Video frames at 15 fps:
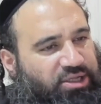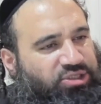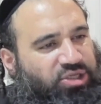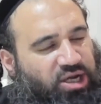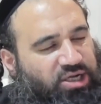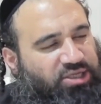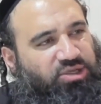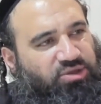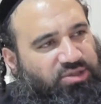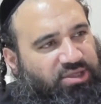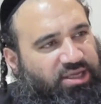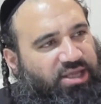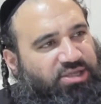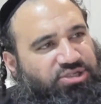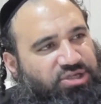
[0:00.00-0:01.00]
to talk to you to
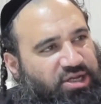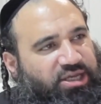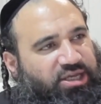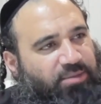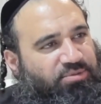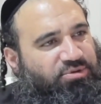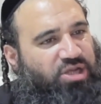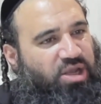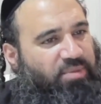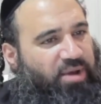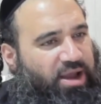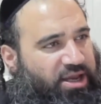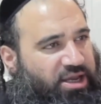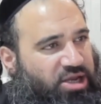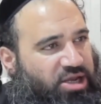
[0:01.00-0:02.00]
get you to keep
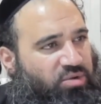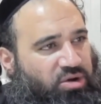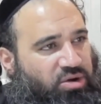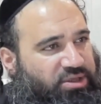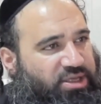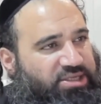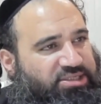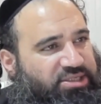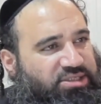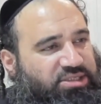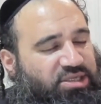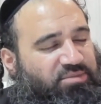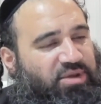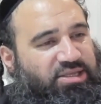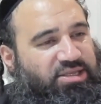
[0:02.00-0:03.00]
Shabbat and you won't listen
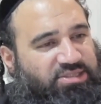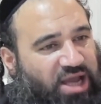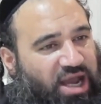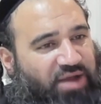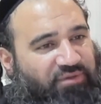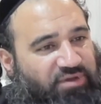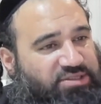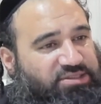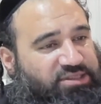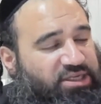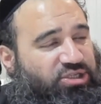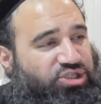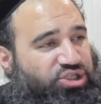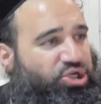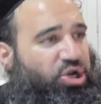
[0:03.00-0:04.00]
to me. So
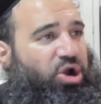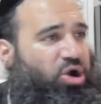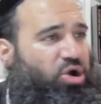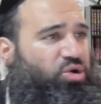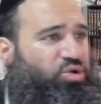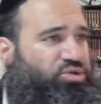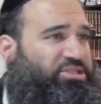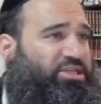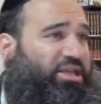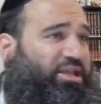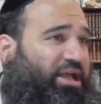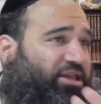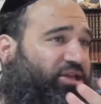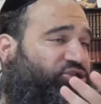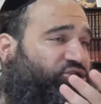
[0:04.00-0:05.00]
obviously it shows
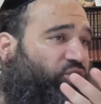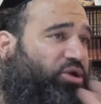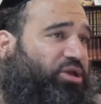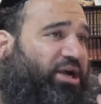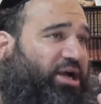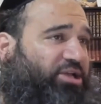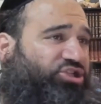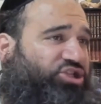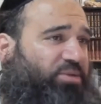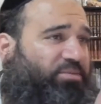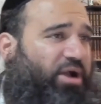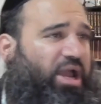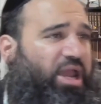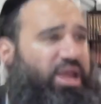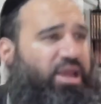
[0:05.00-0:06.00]
that there's no Yirat
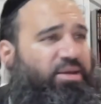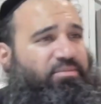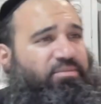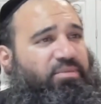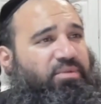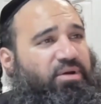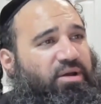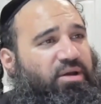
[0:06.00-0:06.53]
Shamayim.